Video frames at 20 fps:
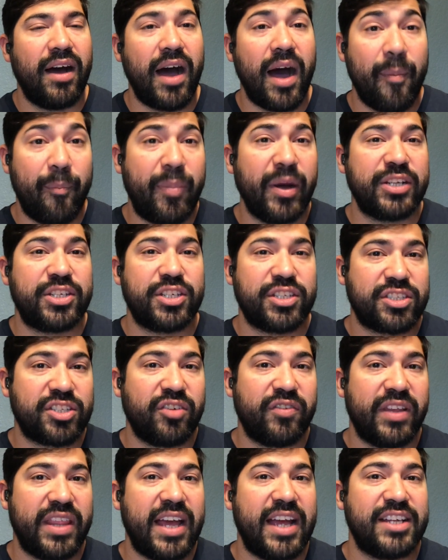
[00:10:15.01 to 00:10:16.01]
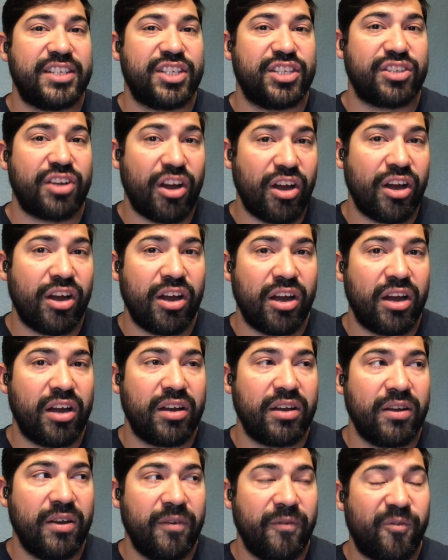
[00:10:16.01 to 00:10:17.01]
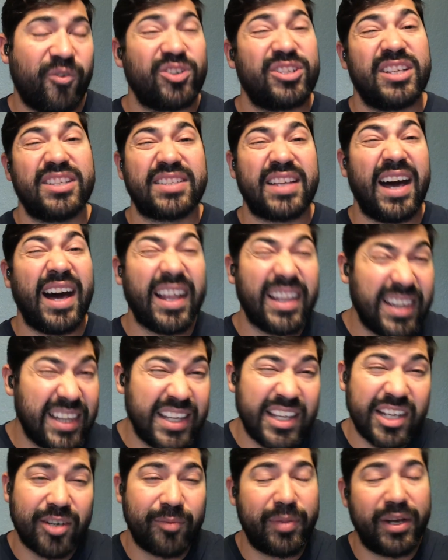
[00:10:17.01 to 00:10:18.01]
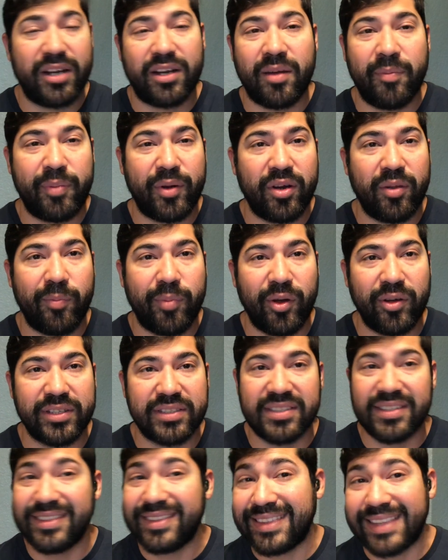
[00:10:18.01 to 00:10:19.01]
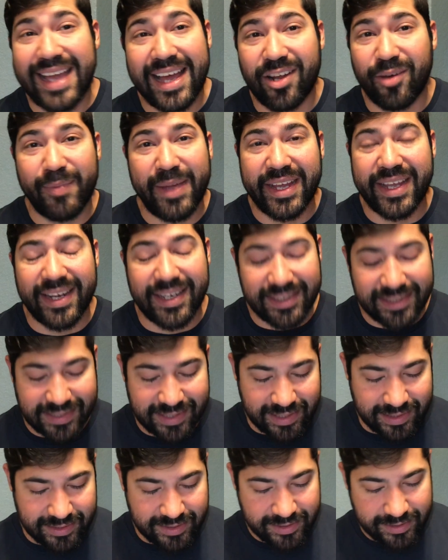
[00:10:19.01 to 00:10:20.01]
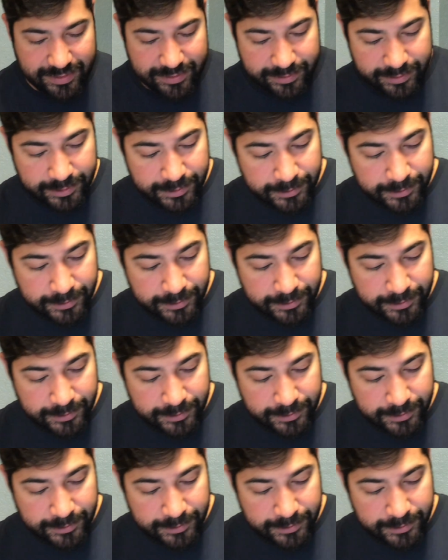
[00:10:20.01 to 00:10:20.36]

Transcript: a bunch of silver that I just earned for just a little bit of component points? That don't make any sense.